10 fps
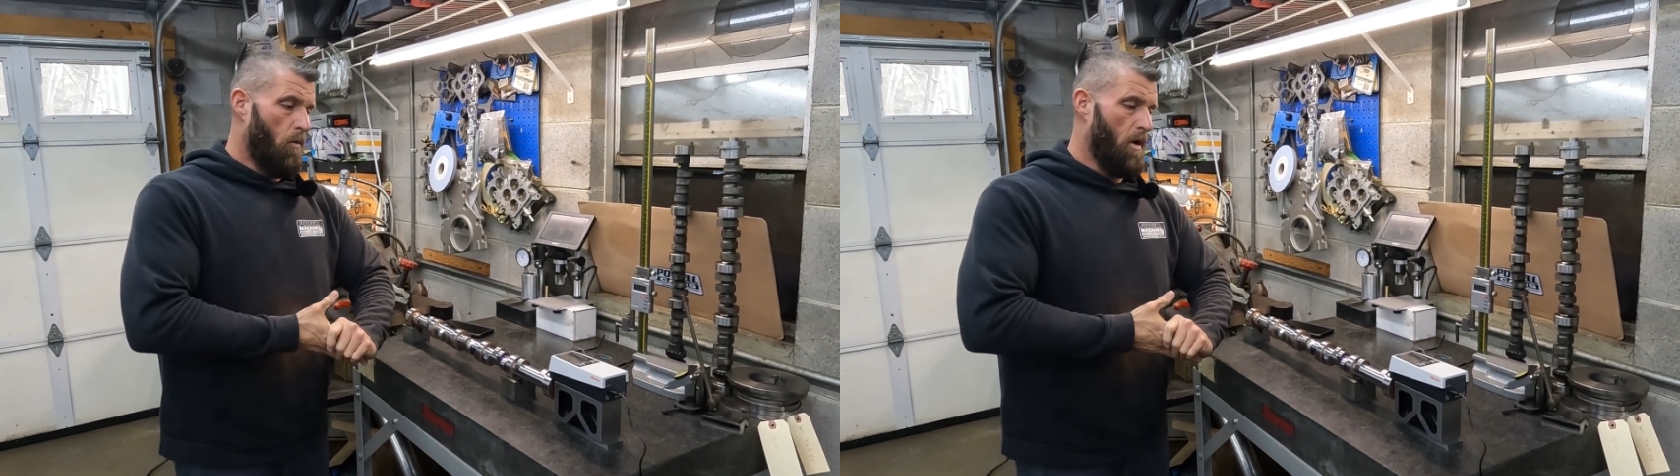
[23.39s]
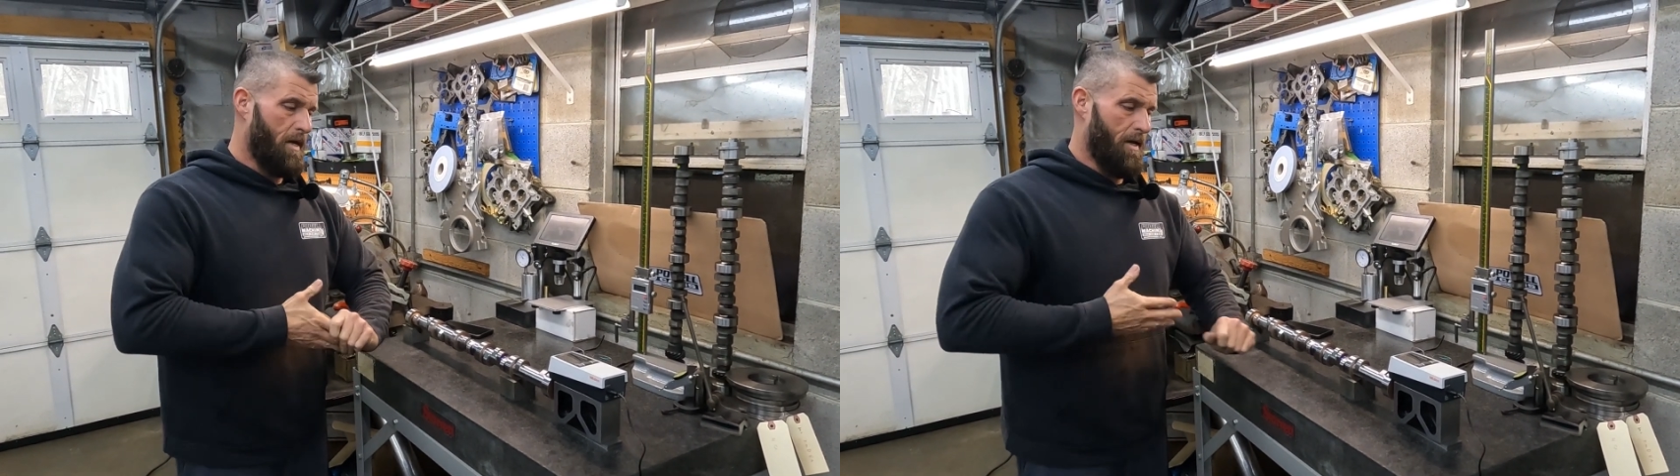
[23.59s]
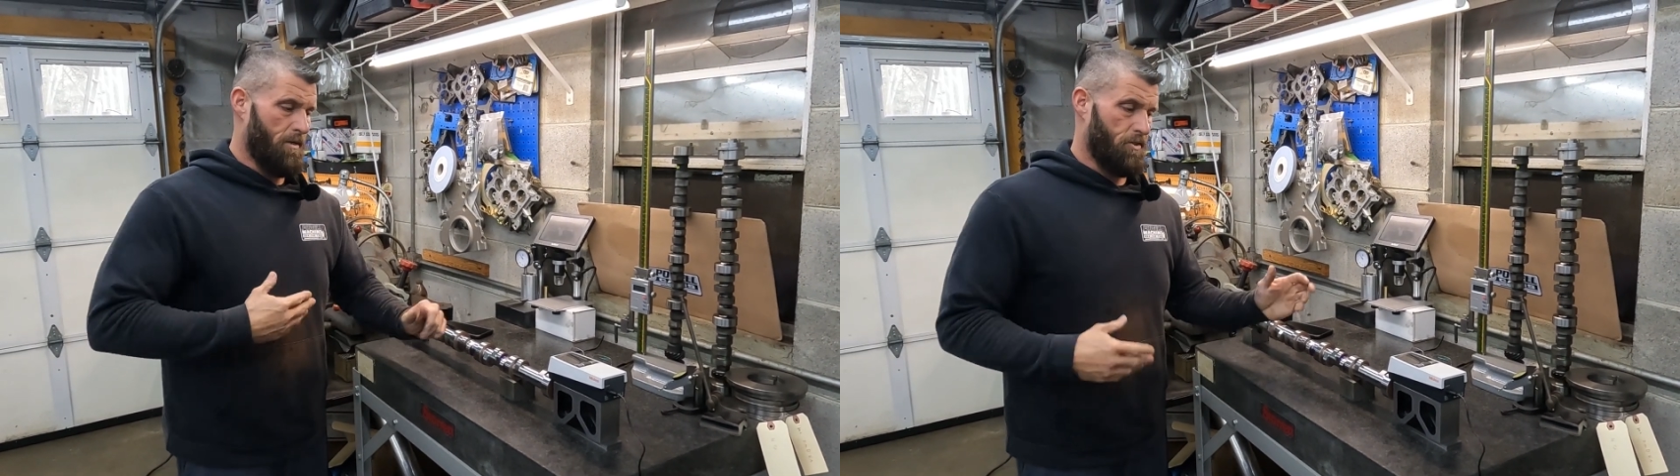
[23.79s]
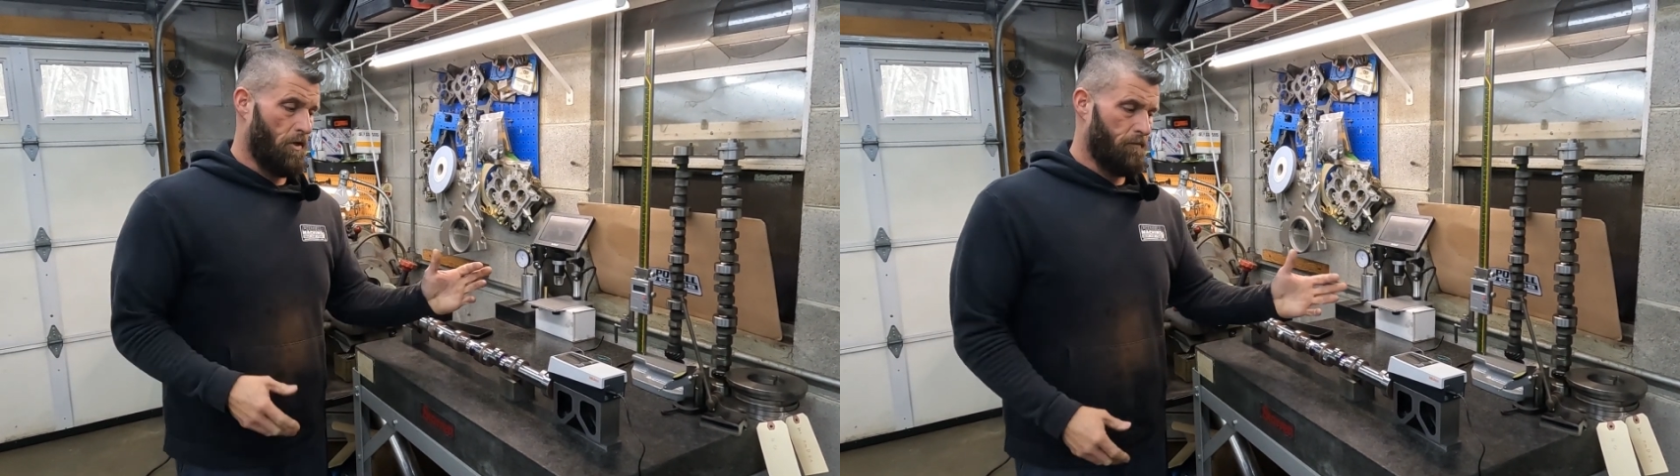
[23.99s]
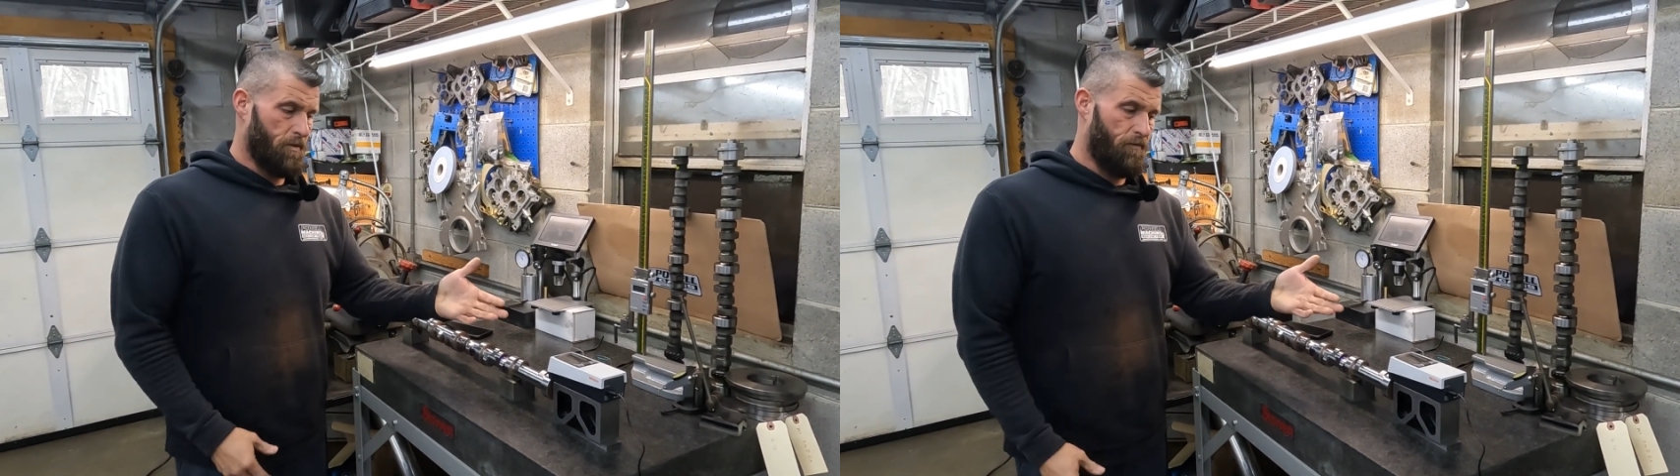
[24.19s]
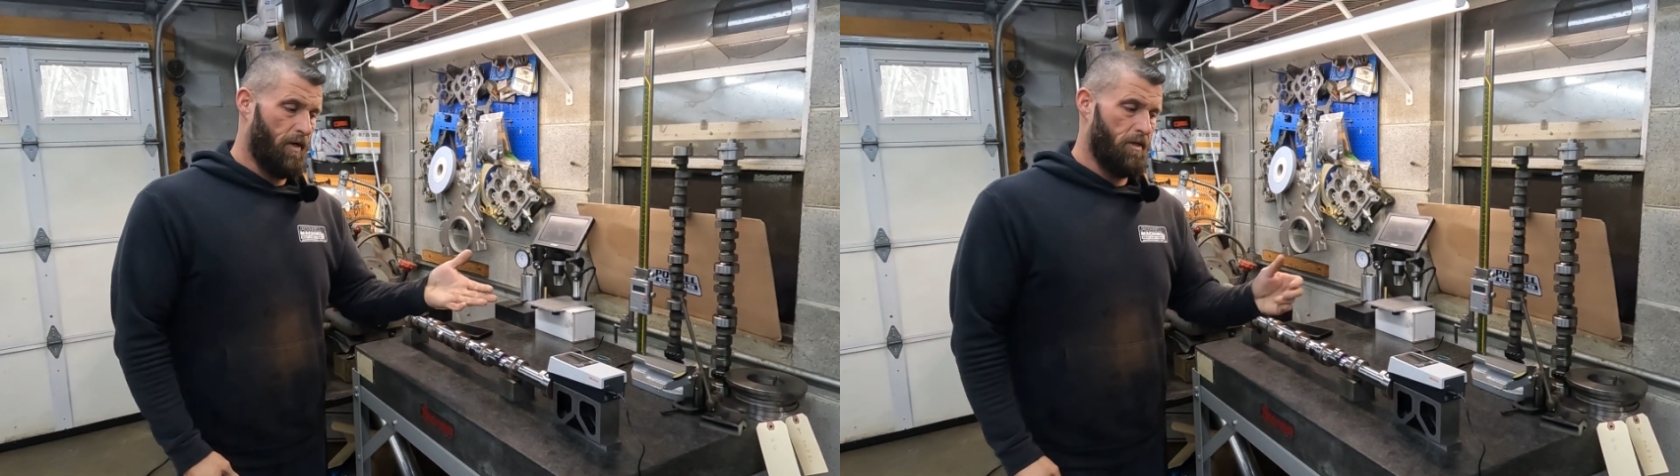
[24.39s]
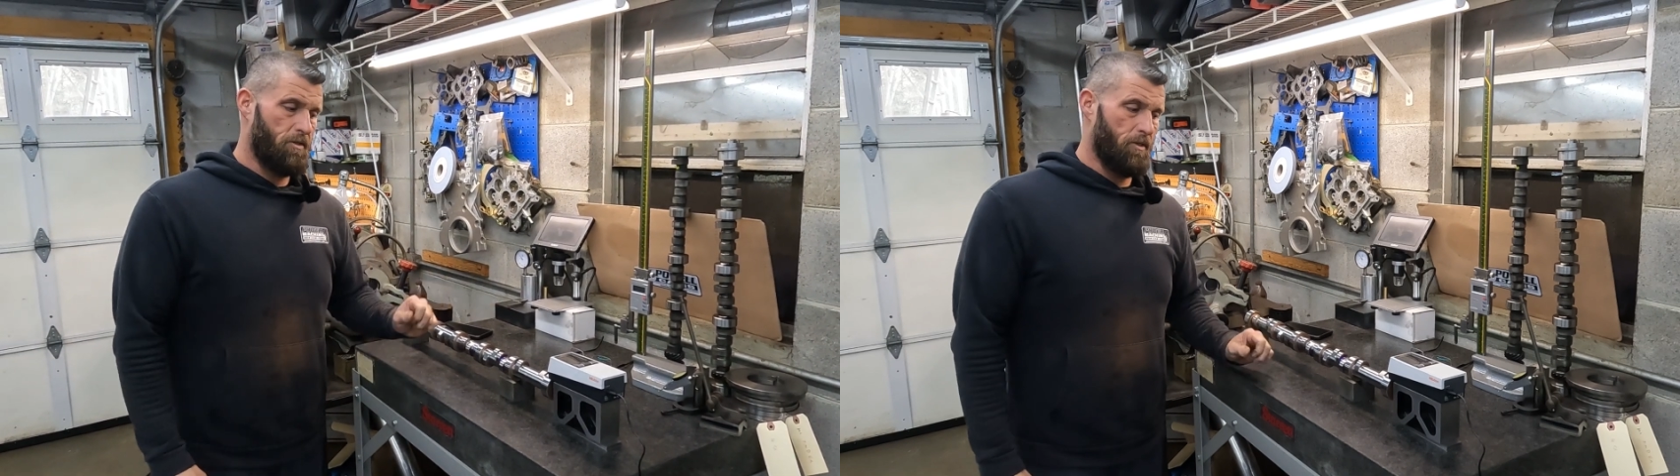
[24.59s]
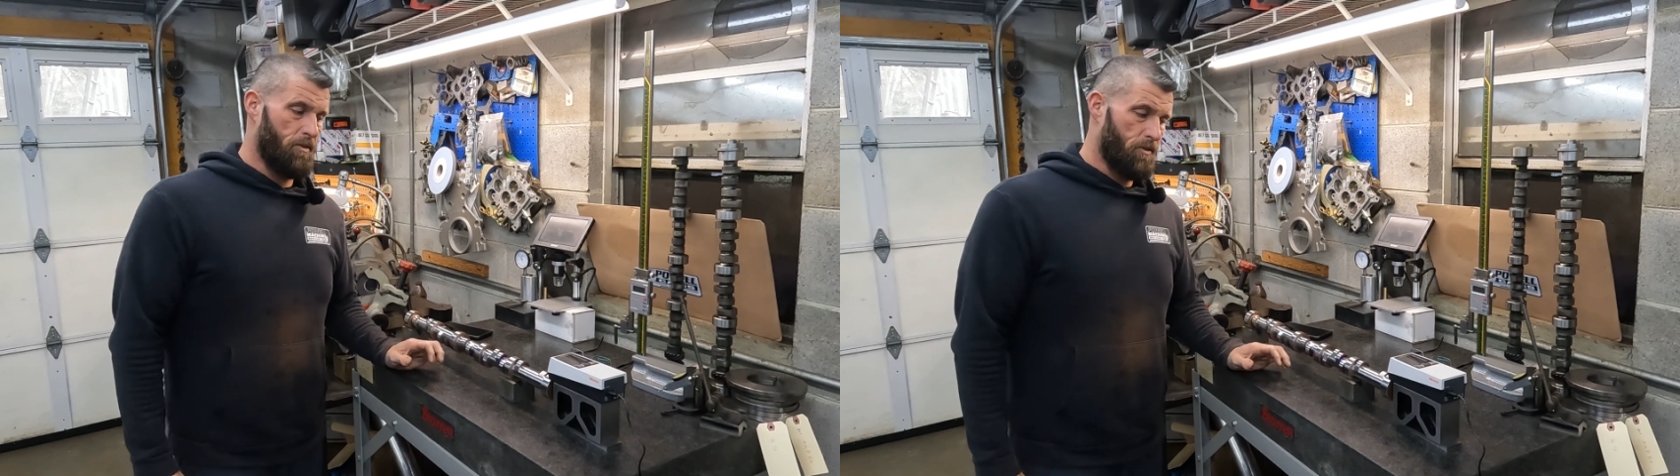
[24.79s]
what kind of surface
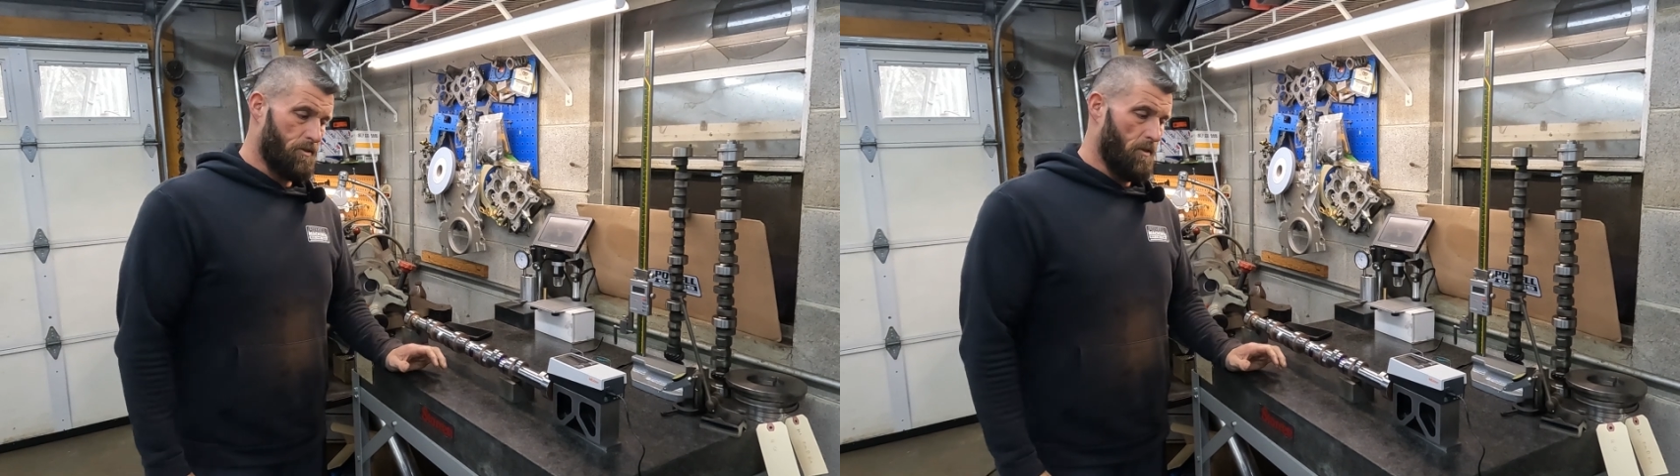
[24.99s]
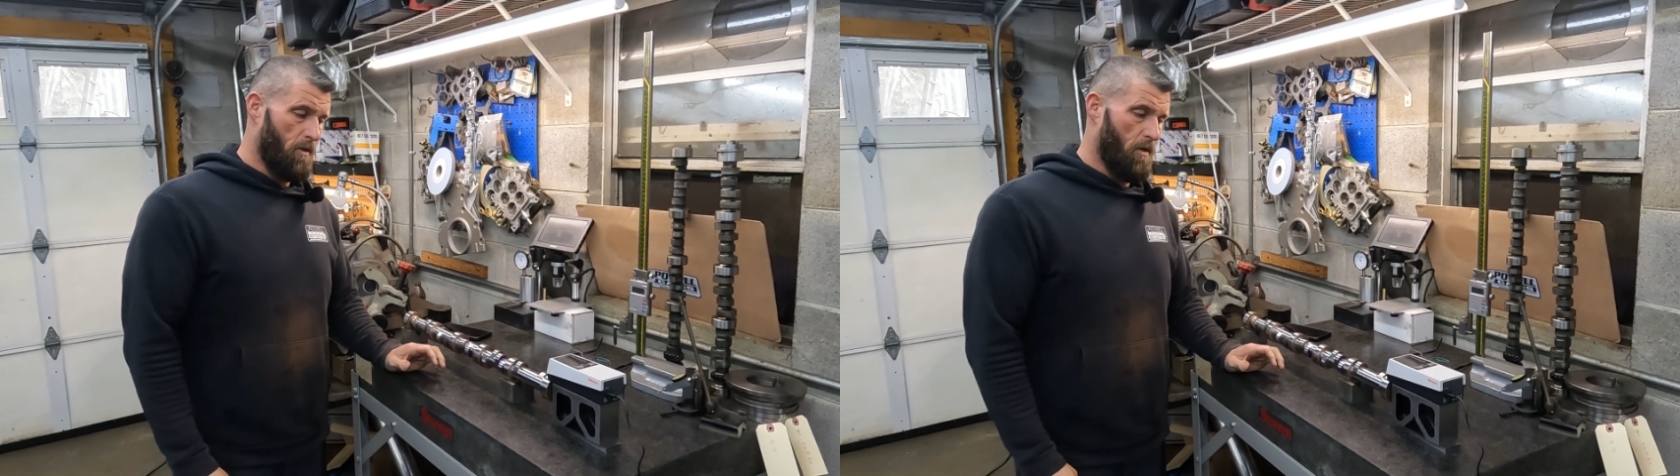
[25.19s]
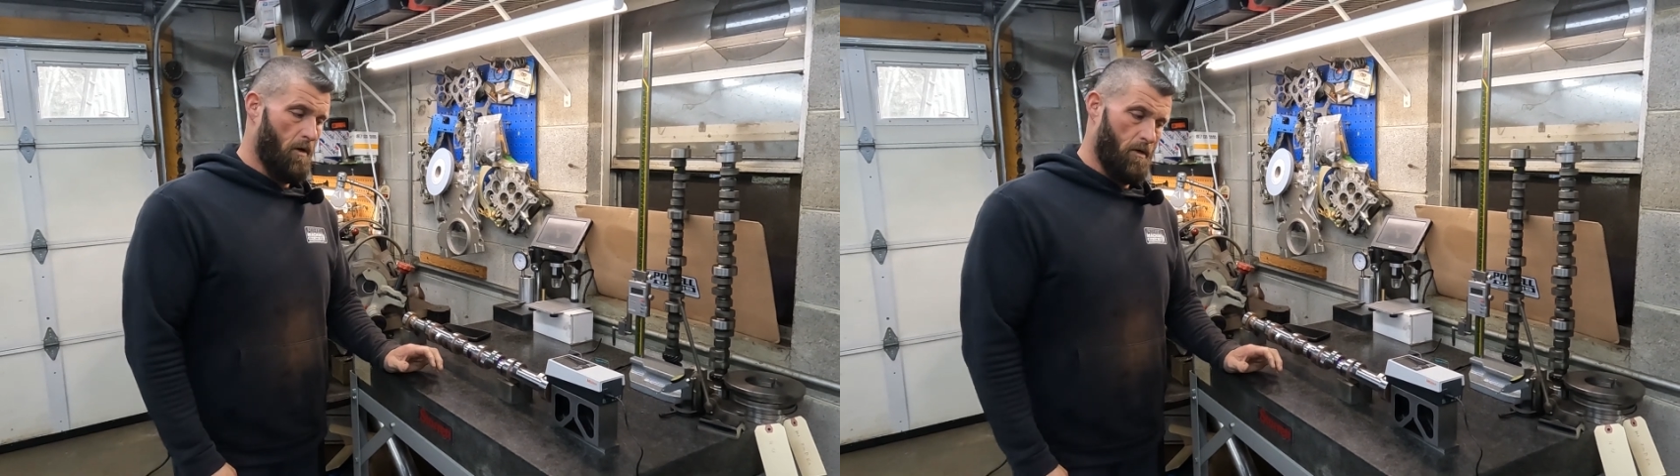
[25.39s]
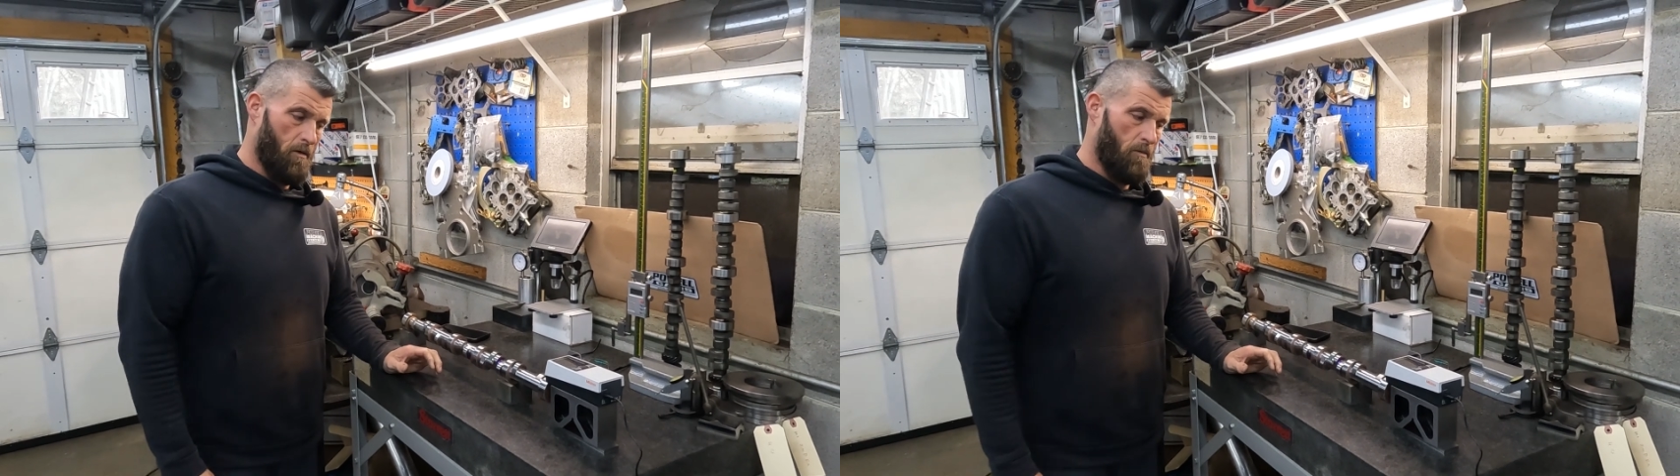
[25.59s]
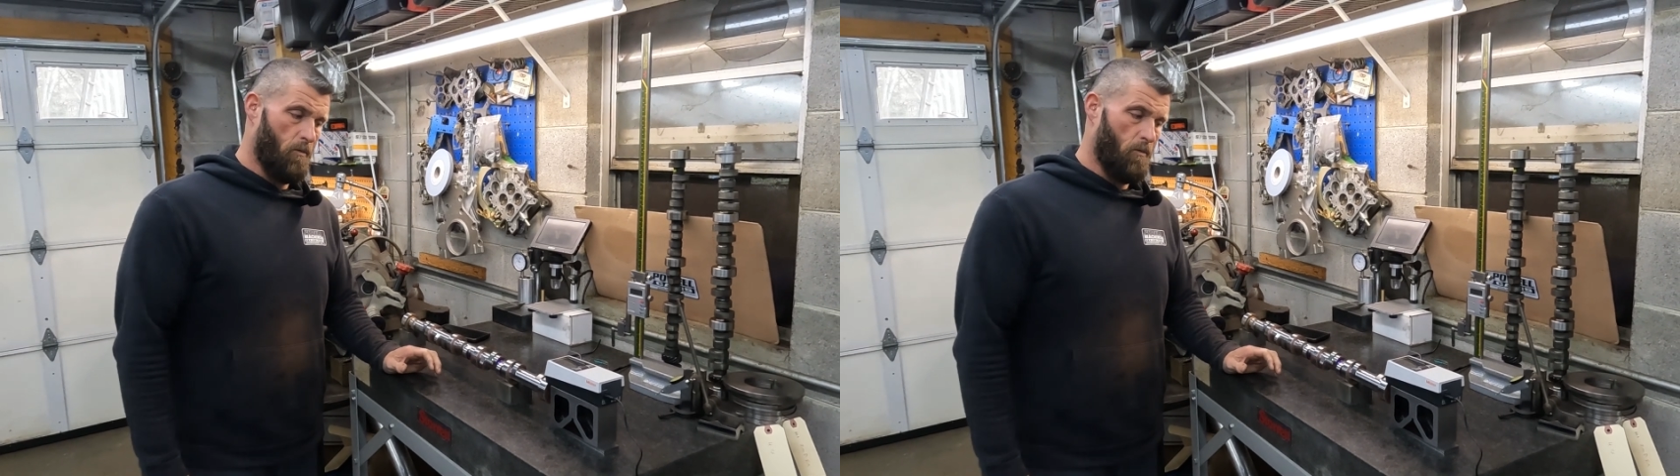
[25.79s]
finishes uh,